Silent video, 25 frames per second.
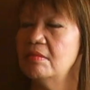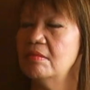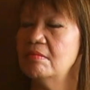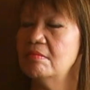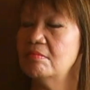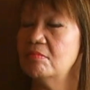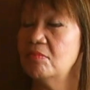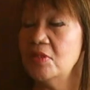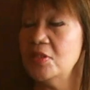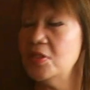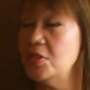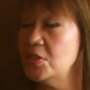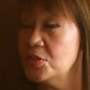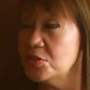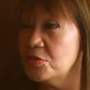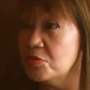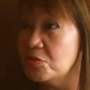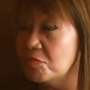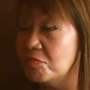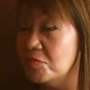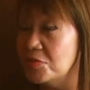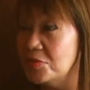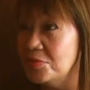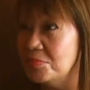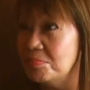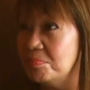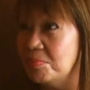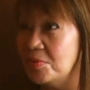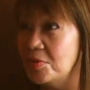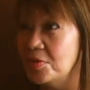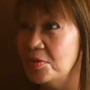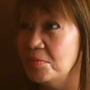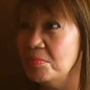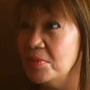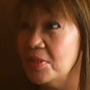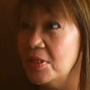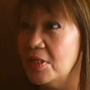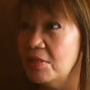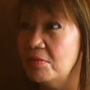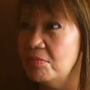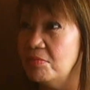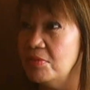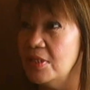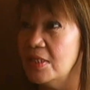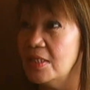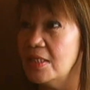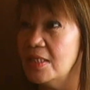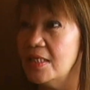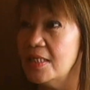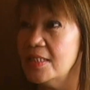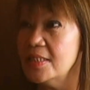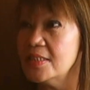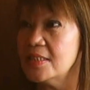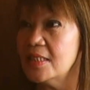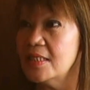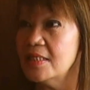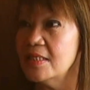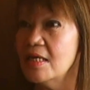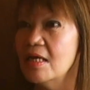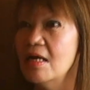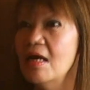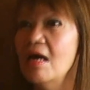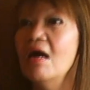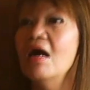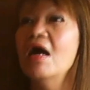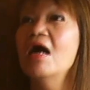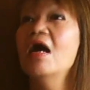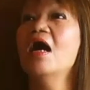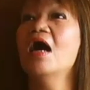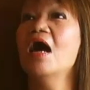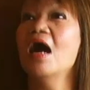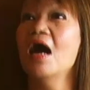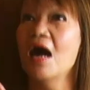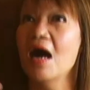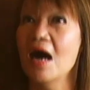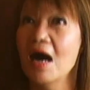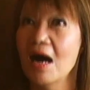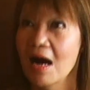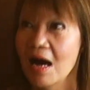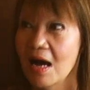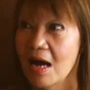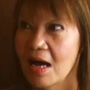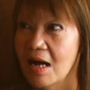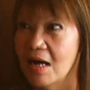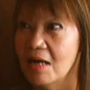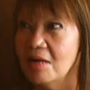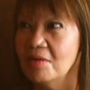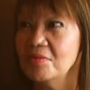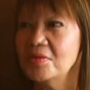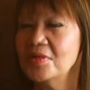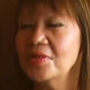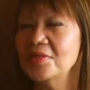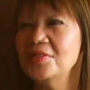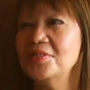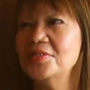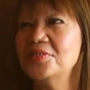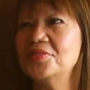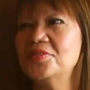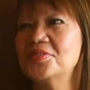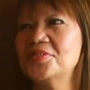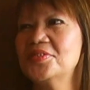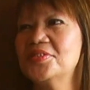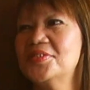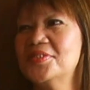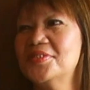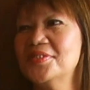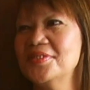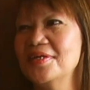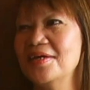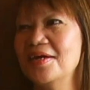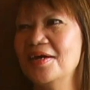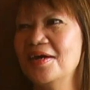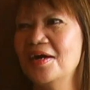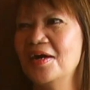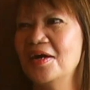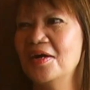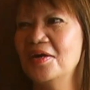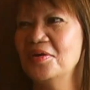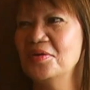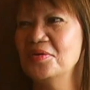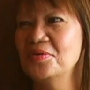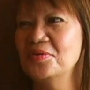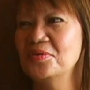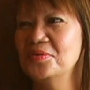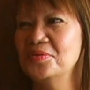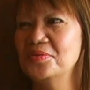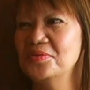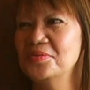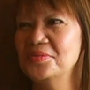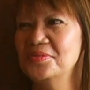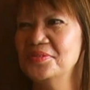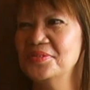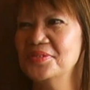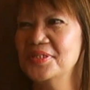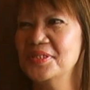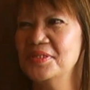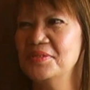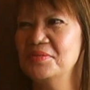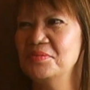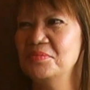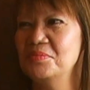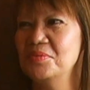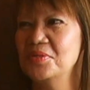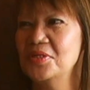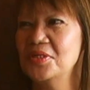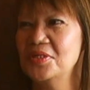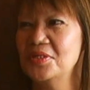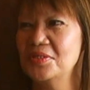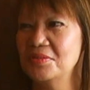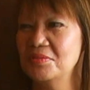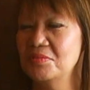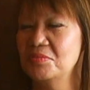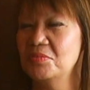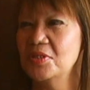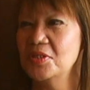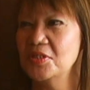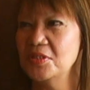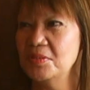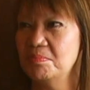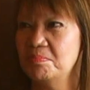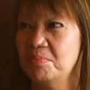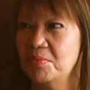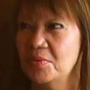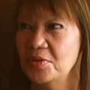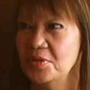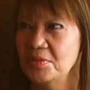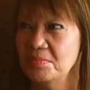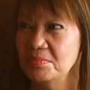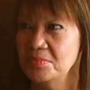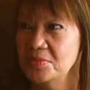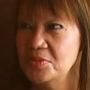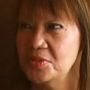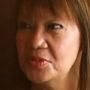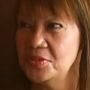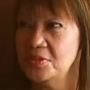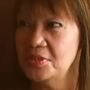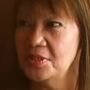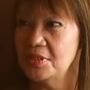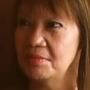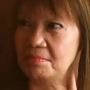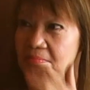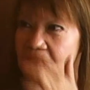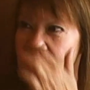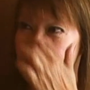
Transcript: rediscover the poem, and I realize, like, aha, okay, this is how, okay, where the poem should have